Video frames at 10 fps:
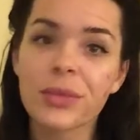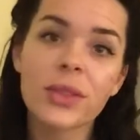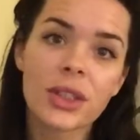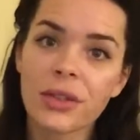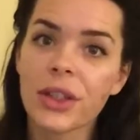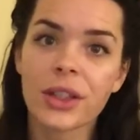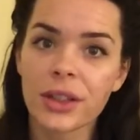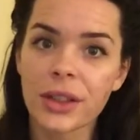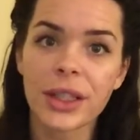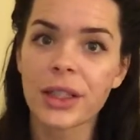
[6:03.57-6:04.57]

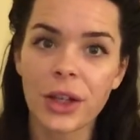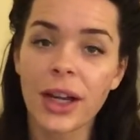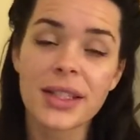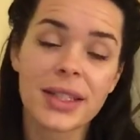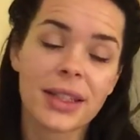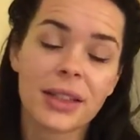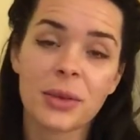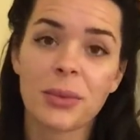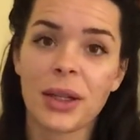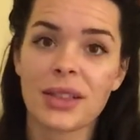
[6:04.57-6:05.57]
severely dry skin,
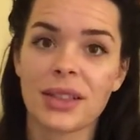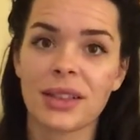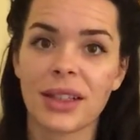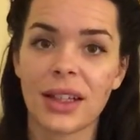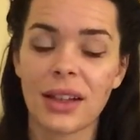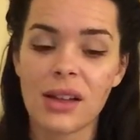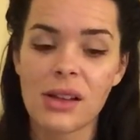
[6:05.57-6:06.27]
basically.